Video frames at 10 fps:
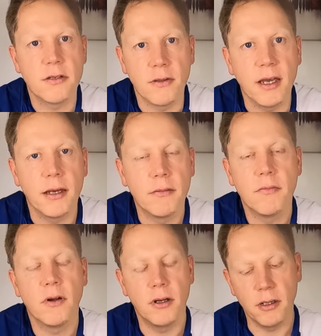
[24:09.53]
to that
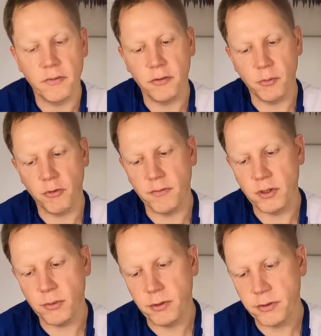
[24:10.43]
from the
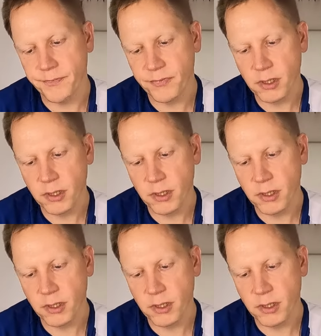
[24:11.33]
previous ones.